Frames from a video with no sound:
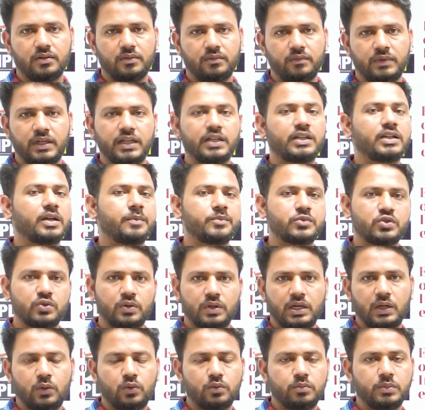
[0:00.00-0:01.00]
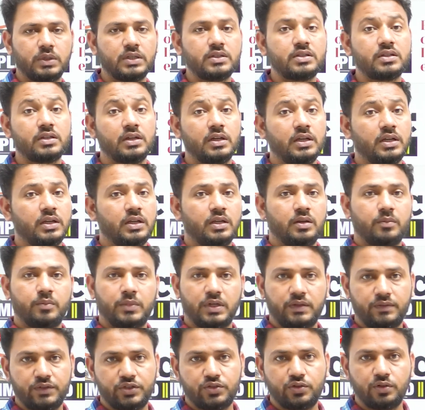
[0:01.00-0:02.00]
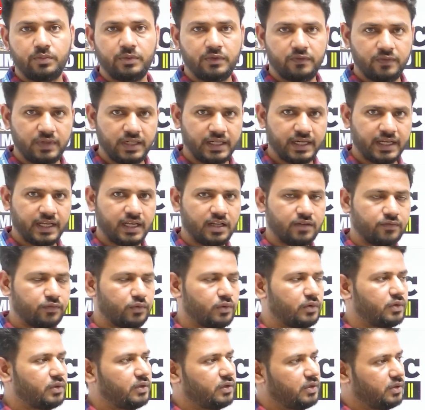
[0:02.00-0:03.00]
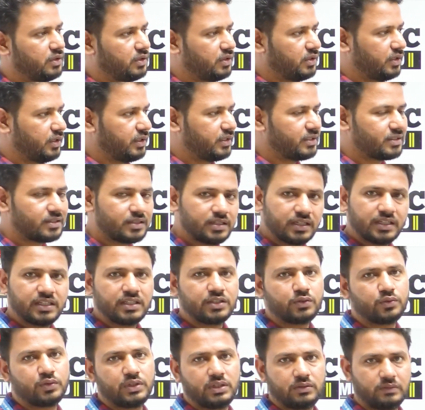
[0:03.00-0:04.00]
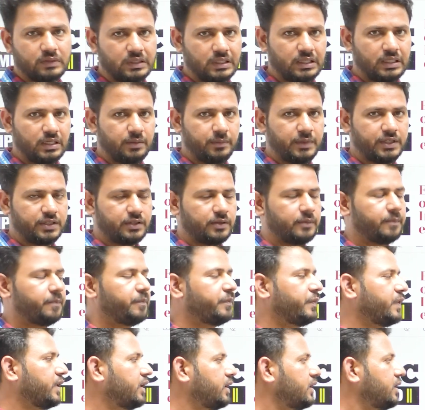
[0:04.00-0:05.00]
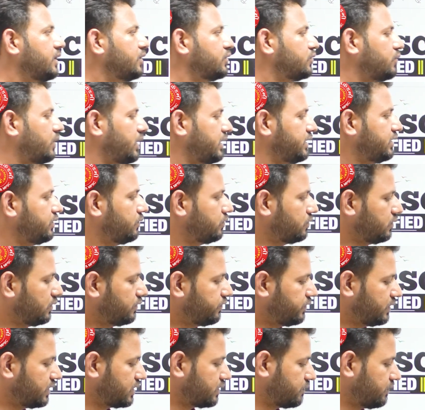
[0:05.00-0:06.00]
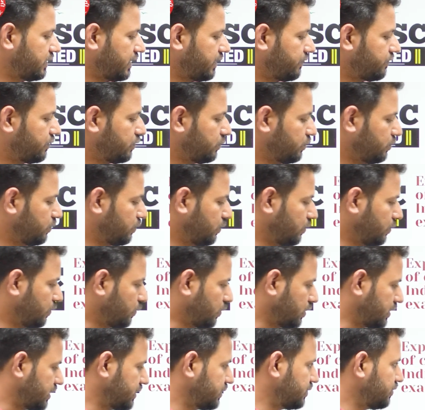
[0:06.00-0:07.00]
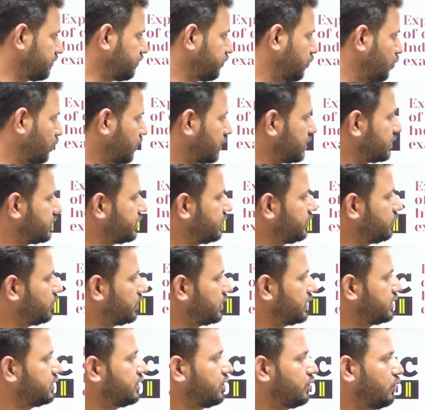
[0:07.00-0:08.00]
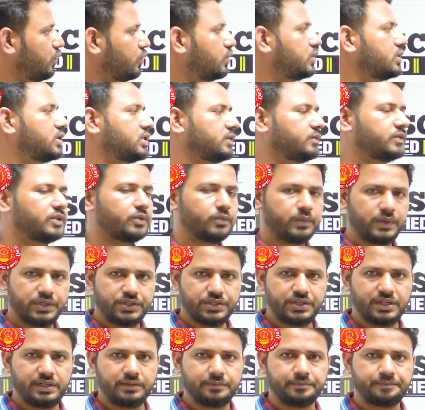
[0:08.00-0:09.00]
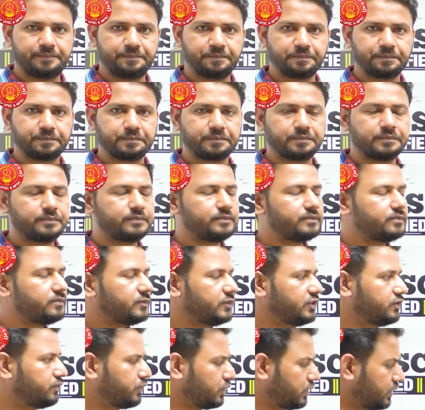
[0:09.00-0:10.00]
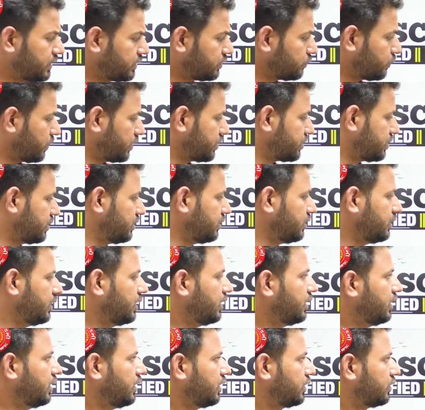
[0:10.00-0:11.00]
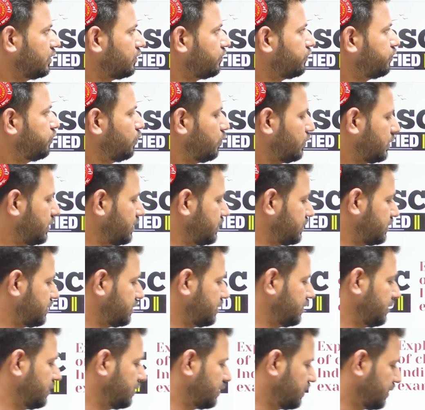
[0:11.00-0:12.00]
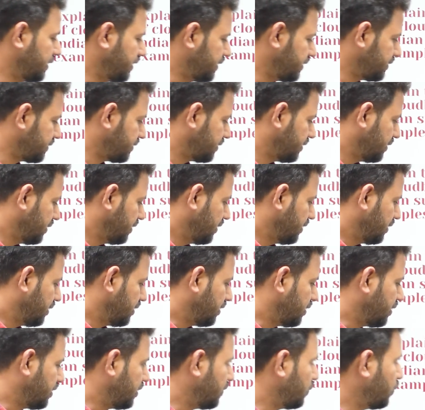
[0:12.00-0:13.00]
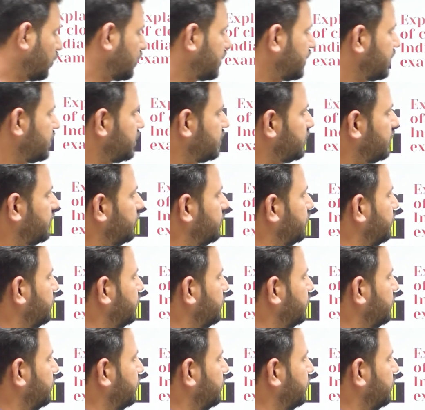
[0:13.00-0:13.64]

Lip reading: when it comes to cloudburst, but we should be very careful in sticking to the word limit. So as usual, first we'll have to know what is the focus and what is the locus of the question. For this question, the focus here is what is the